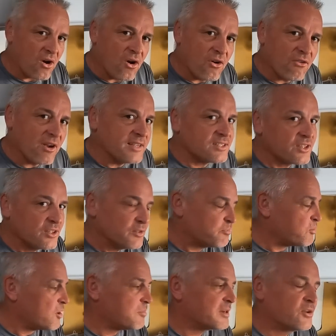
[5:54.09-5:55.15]
Alright, so you've
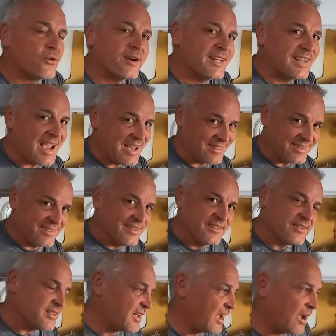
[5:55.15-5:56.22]
probably already gathered
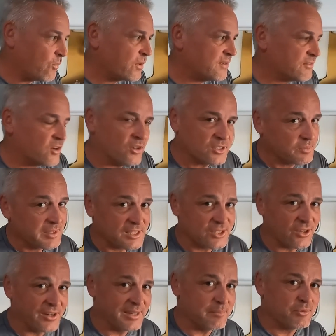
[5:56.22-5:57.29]
that we've got some
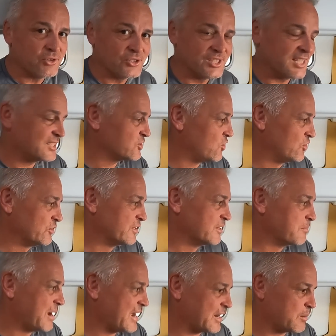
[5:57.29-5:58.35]
exciting projects on
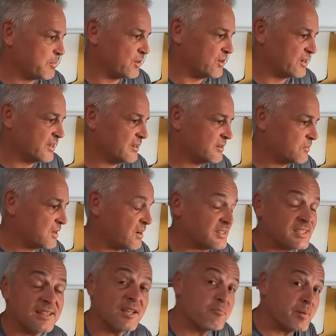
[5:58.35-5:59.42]
the back burner. Well, I
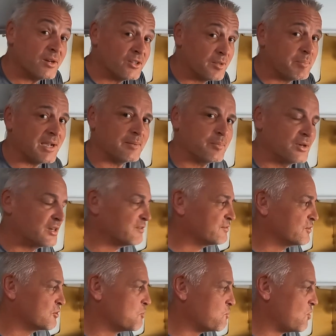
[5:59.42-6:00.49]
said they've been on the back burner
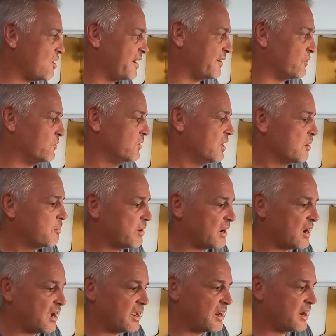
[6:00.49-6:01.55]
for a while,
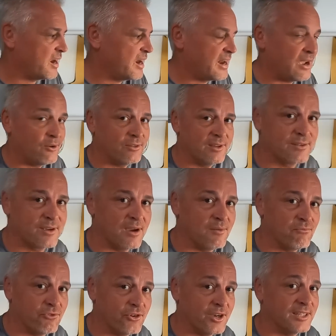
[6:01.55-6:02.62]
but now
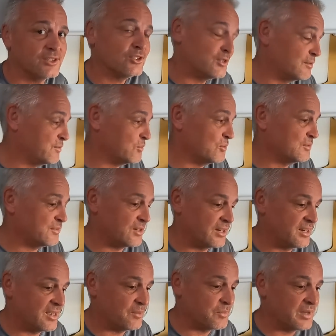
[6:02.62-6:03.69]
come right to the
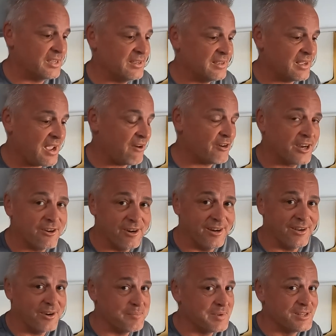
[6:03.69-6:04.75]
forefront. And Erica
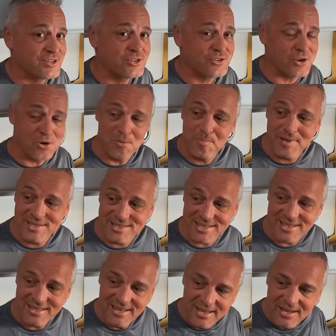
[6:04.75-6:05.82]
and I have been so
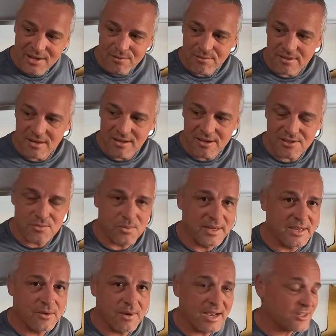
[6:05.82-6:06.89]
busy for the last
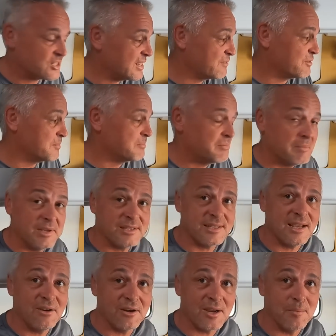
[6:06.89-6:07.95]
week, we actually even
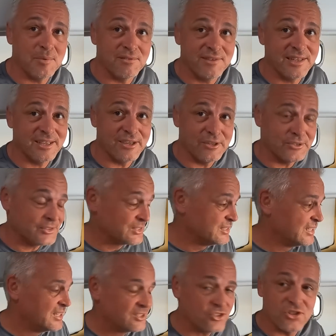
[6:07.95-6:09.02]
missed out a couple of videos
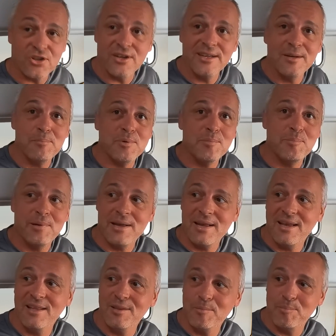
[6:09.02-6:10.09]
trying to
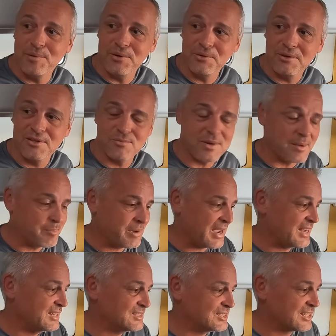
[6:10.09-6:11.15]
prepare the boat because we had
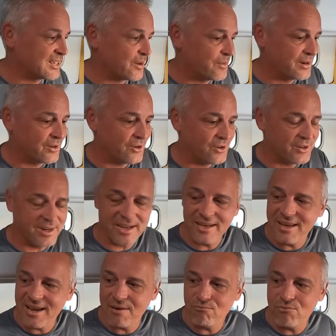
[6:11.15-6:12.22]
painting going on
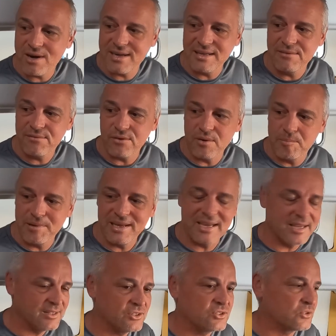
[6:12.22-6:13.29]
and getting ready for a big
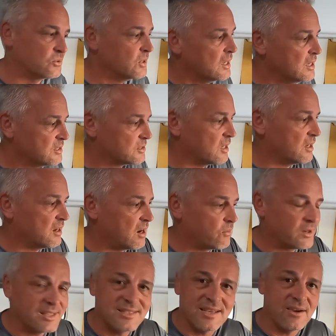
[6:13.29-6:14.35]
install. So I
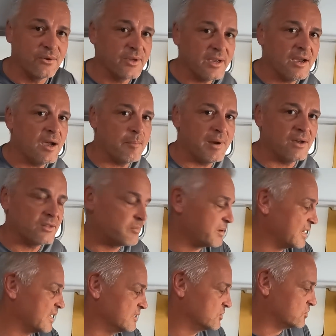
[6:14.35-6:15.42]
want to tell you about the
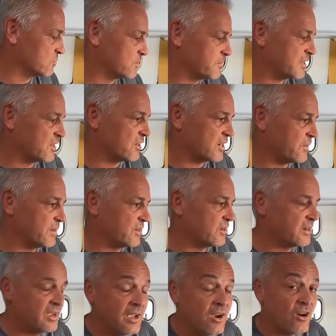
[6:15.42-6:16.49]
big install that we got going
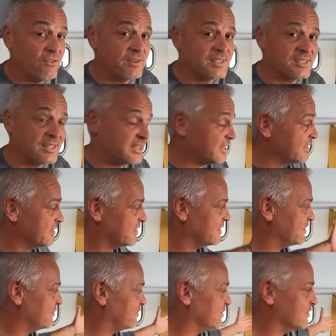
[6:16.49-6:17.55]
on. Obviously,
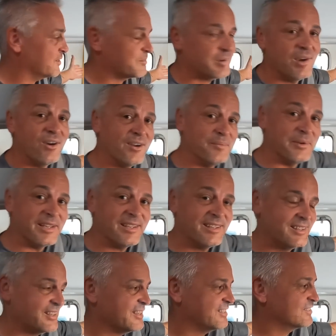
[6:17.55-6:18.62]
if you look behind me,
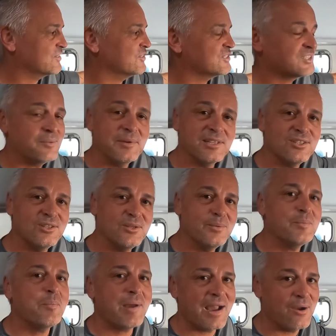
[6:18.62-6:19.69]
it's got something to do
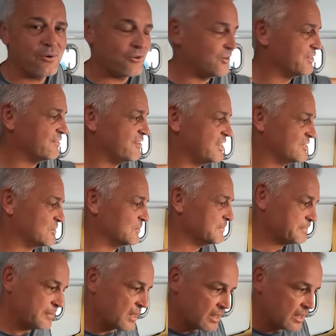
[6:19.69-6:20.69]
with power on the vessel.